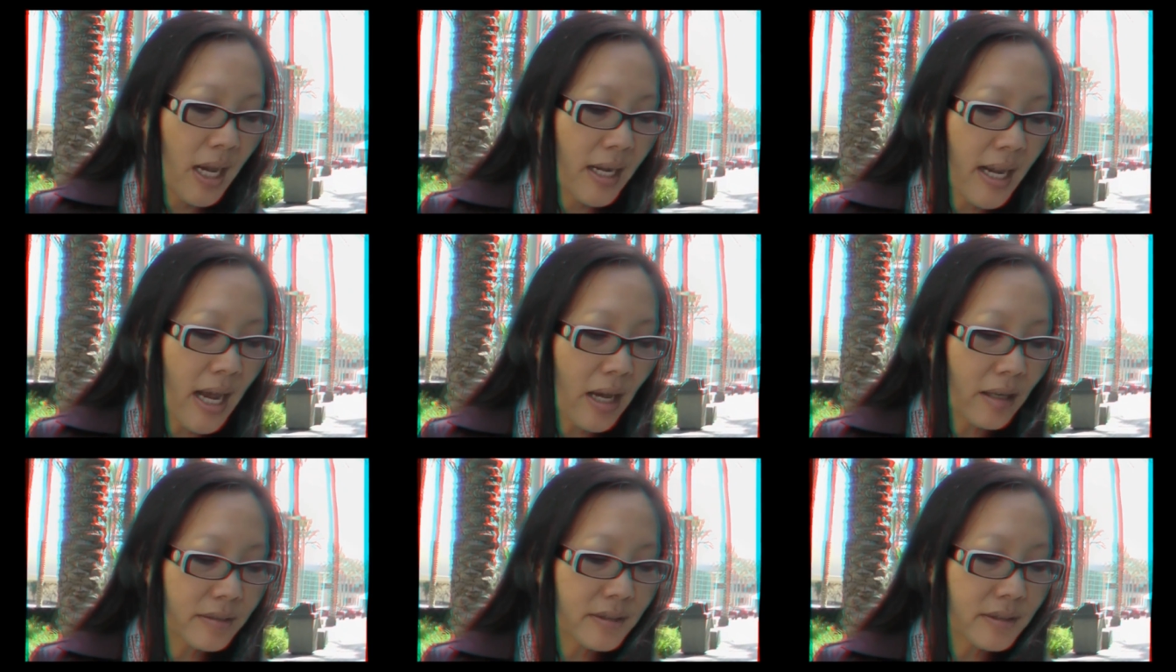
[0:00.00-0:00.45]

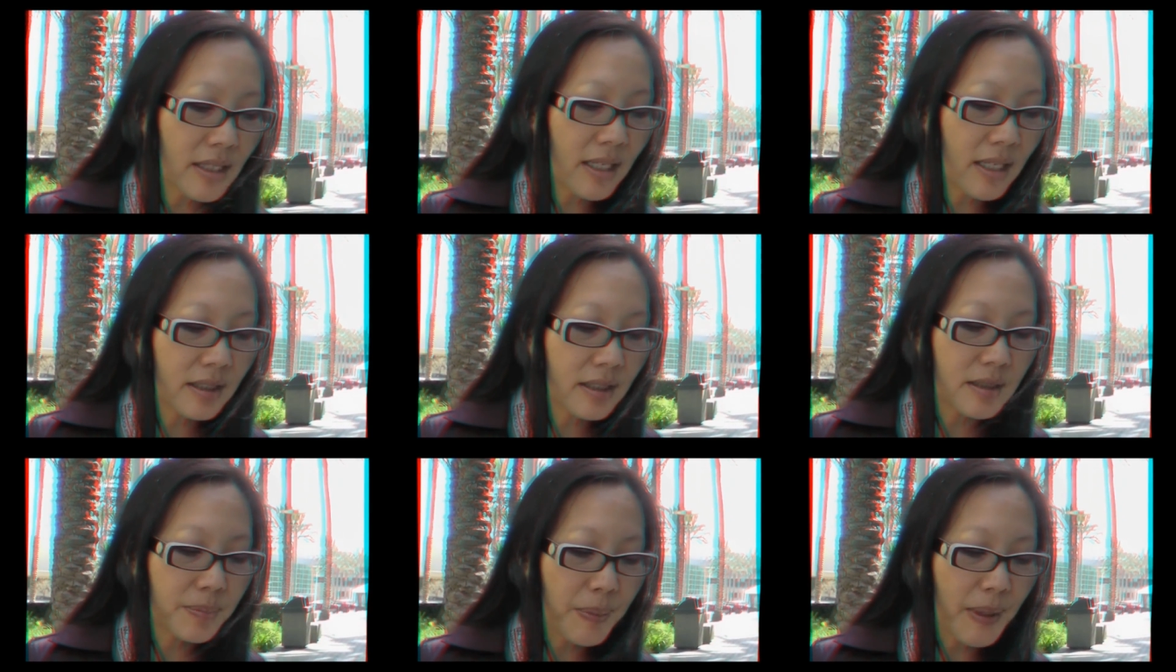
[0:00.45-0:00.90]
House
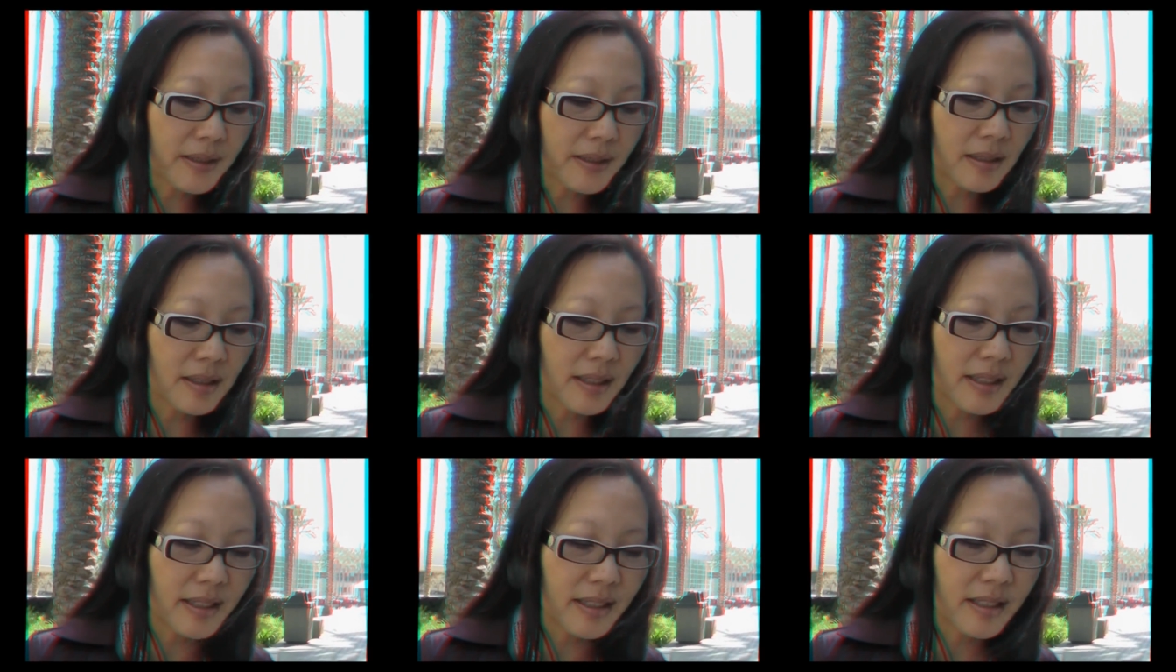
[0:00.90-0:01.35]

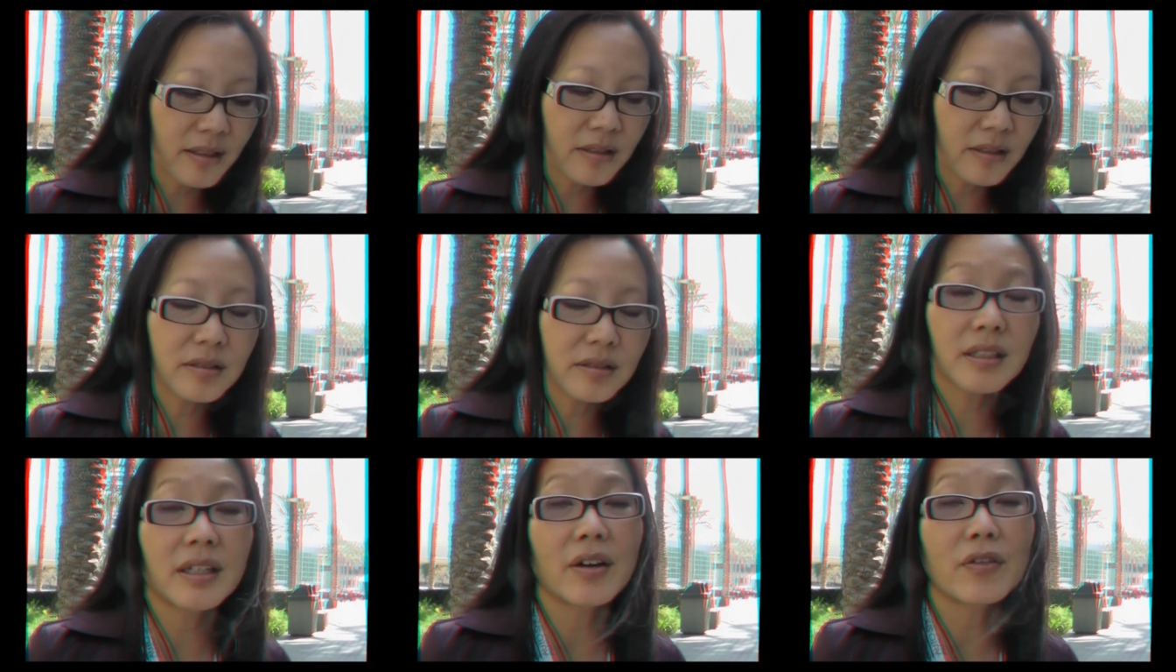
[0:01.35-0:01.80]
unexpectedly
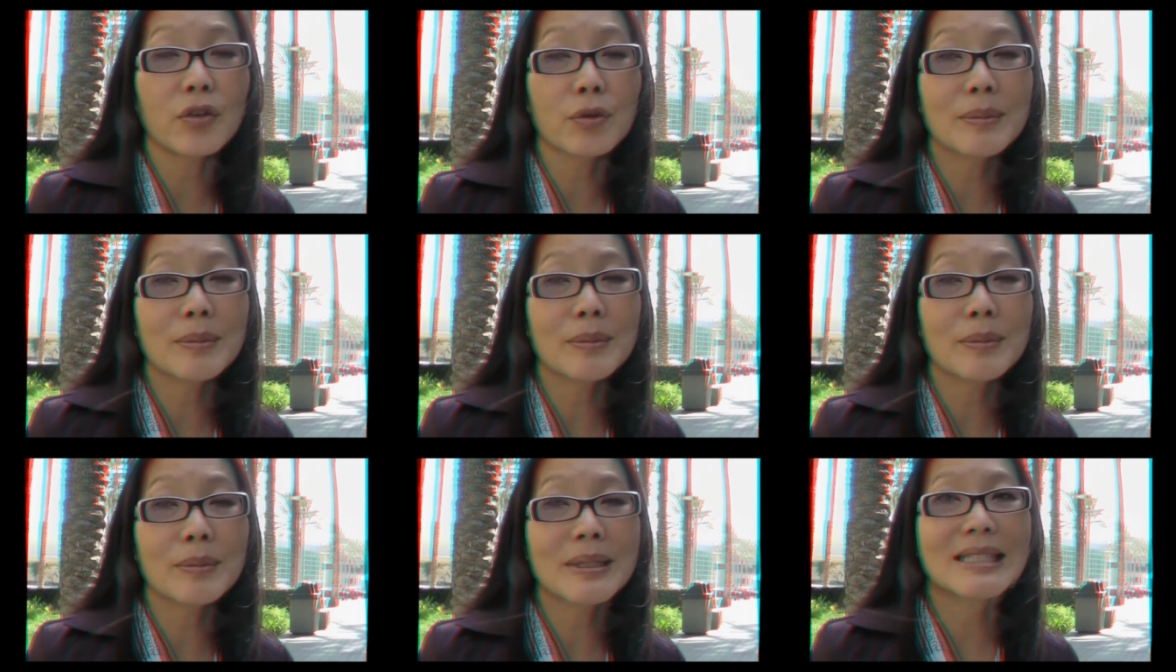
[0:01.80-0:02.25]
kills a
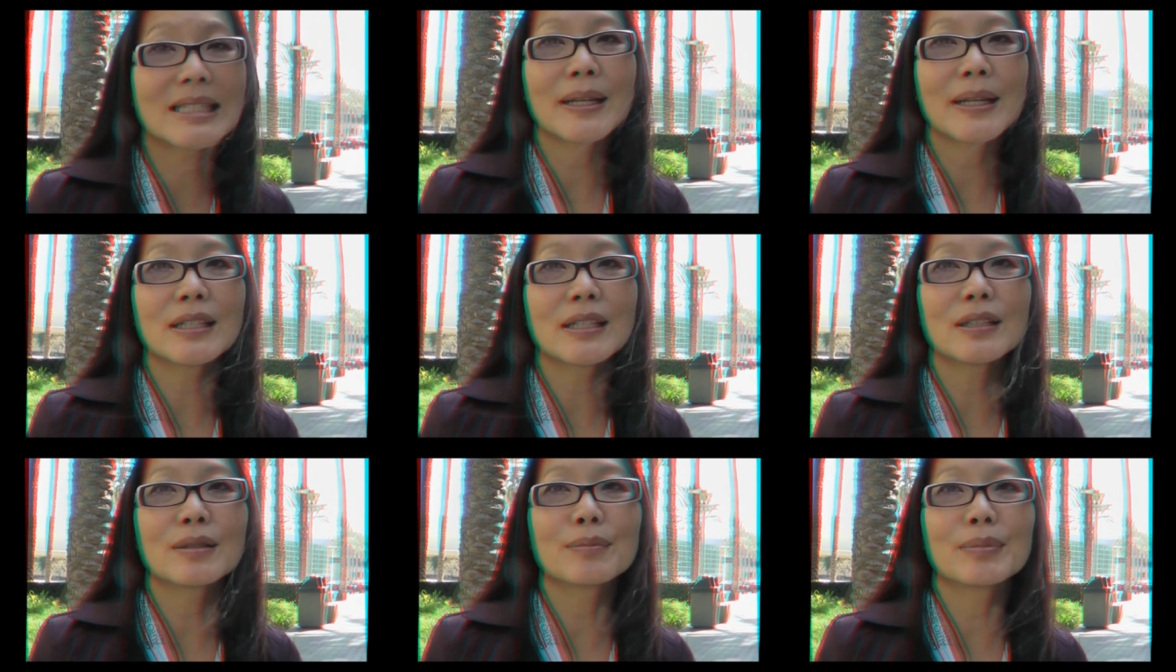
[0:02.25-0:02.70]
government
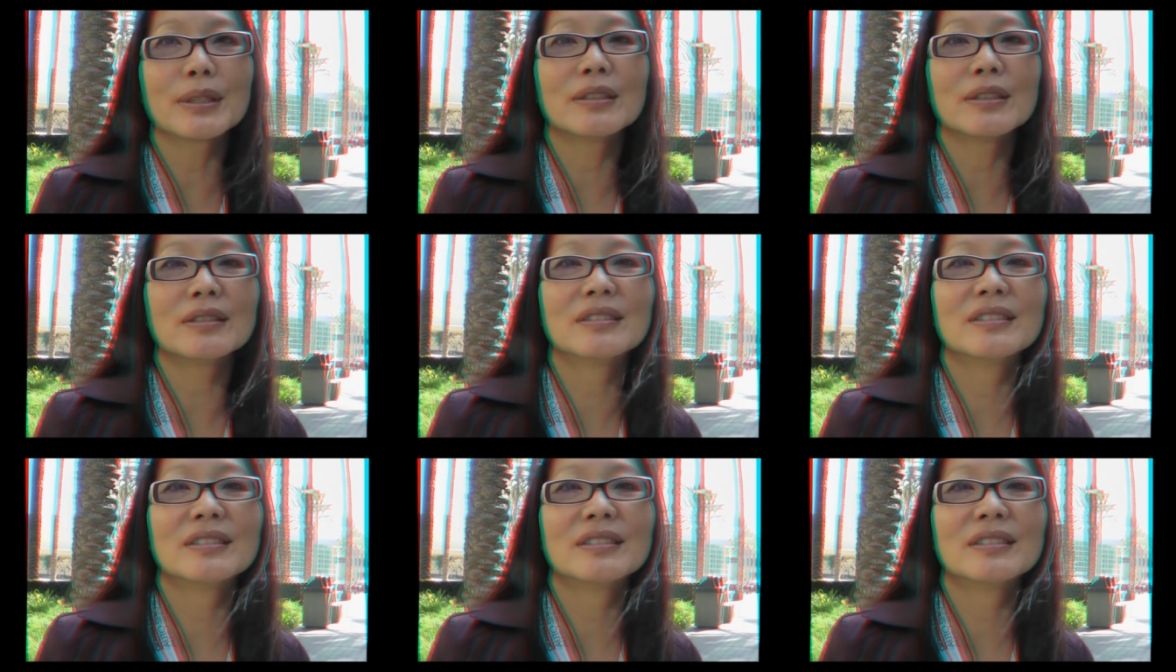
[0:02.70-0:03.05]
spending bill?